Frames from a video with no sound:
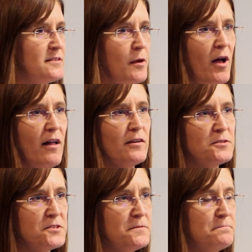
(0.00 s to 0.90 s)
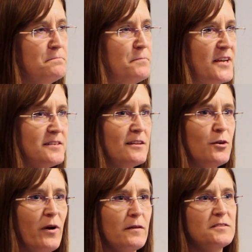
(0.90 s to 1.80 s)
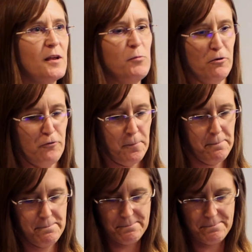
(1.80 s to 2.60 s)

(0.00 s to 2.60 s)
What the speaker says: the same colors, basically wearing the same uniform.